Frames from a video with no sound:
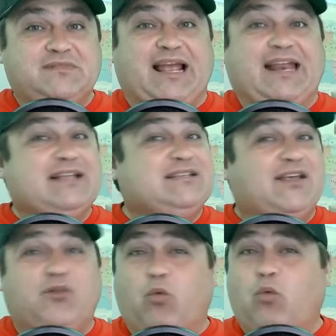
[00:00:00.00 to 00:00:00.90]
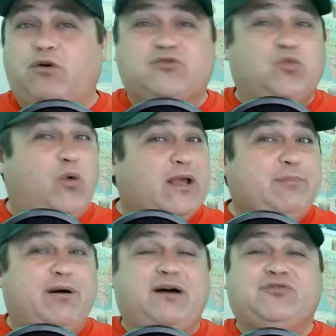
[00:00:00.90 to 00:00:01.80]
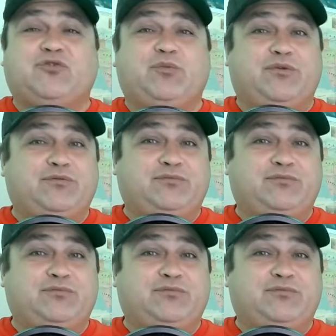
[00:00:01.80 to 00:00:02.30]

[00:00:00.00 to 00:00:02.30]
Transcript: and it's in the worst way possible.